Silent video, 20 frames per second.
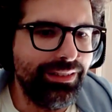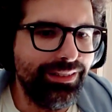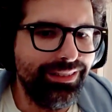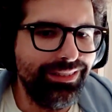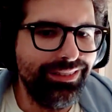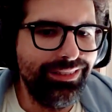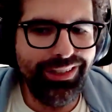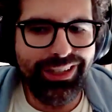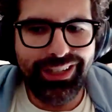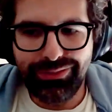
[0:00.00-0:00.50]

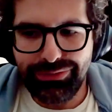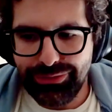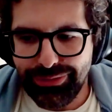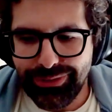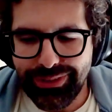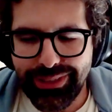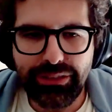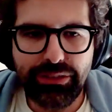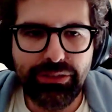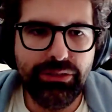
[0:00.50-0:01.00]
you have to
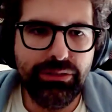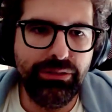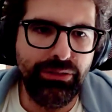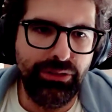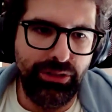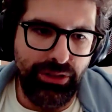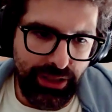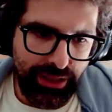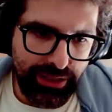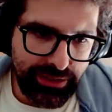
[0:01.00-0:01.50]
let go
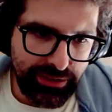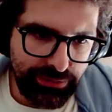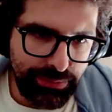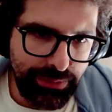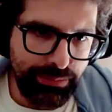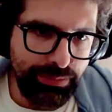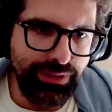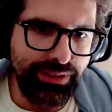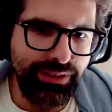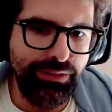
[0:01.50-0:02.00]
a lot of
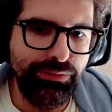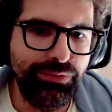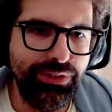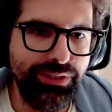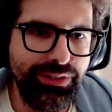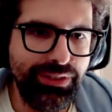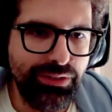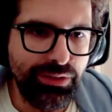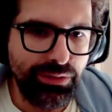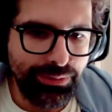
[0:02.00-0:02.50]
people. And in
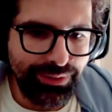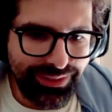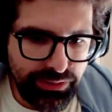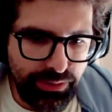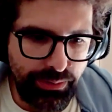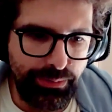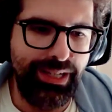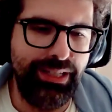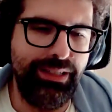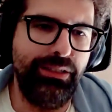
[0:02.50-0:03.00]
France, it's always
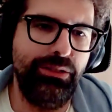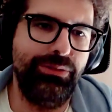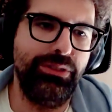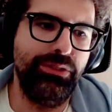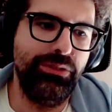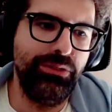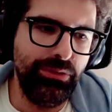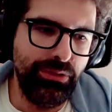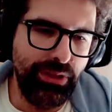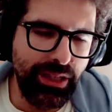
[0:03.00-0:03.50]
dramatic when
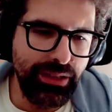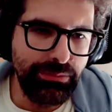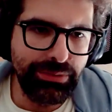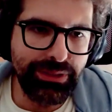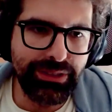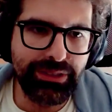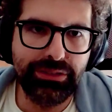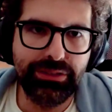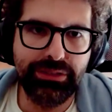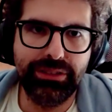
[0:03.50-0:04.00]
you do that
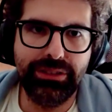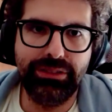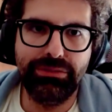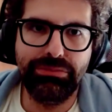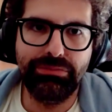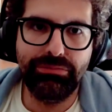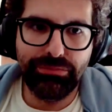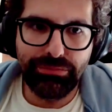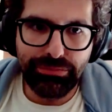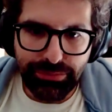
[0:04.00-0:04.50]
because
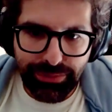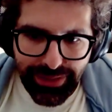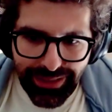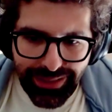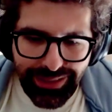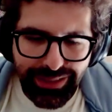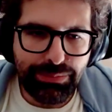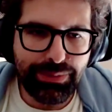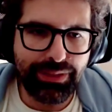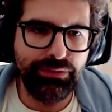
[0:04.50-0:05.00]
it's
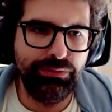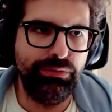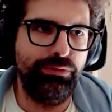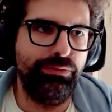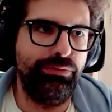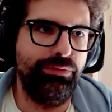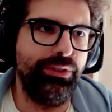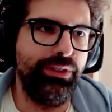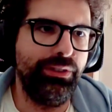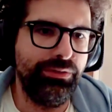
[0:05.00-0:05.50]
really painful
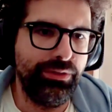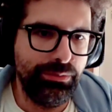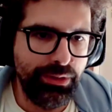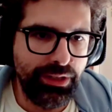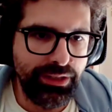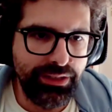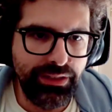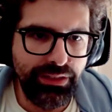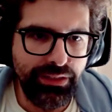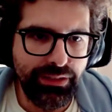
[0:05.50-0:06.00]
for
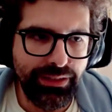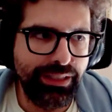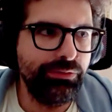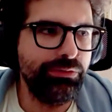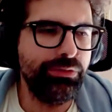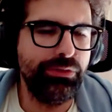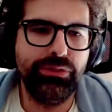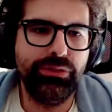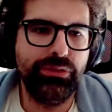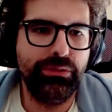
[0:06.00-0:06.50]
everybody, like
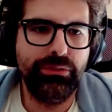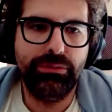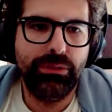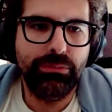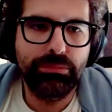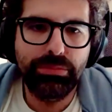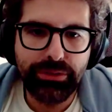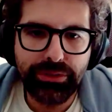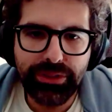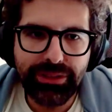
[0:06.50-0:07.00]
for the
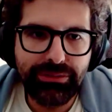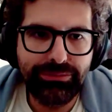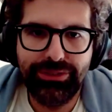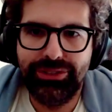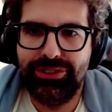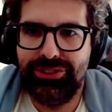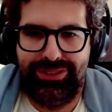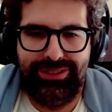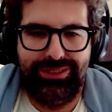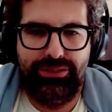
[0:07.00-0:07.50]
employee,
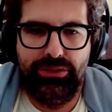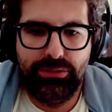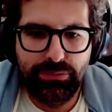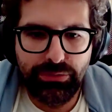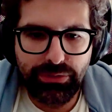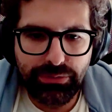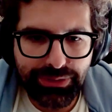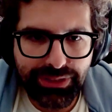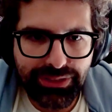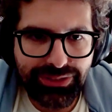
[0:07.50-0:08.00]
which is
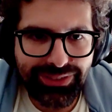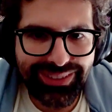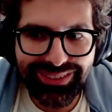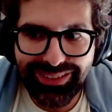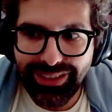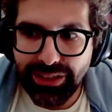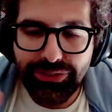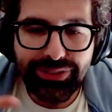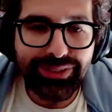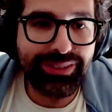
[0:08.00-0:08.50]
normal because
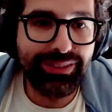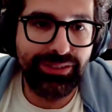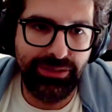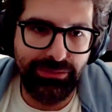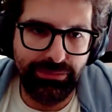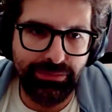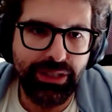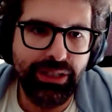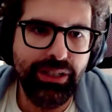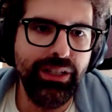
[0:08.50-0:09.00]
it's not the
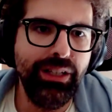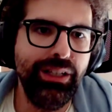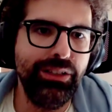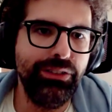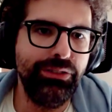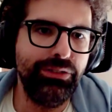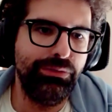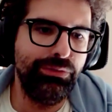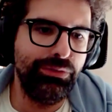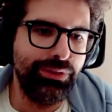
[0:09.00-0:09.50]
system.
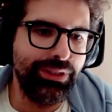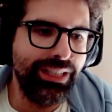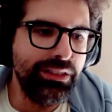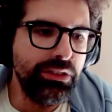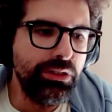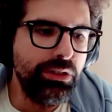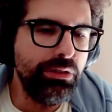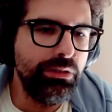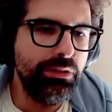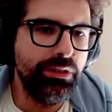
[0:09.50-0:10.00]
So if you
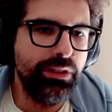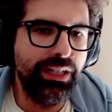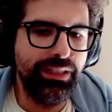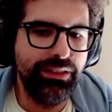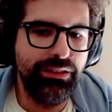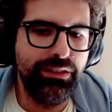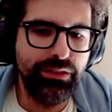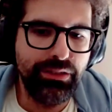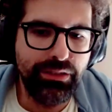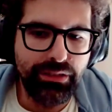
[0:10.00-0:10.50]
let go
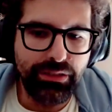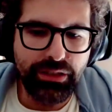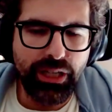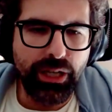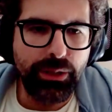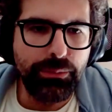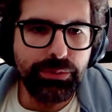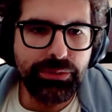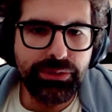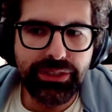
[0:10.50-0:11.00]
at a
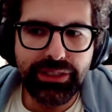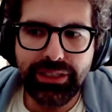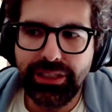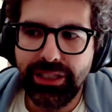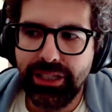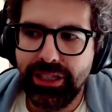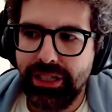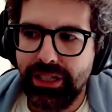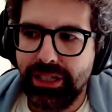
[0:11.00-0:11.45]
company,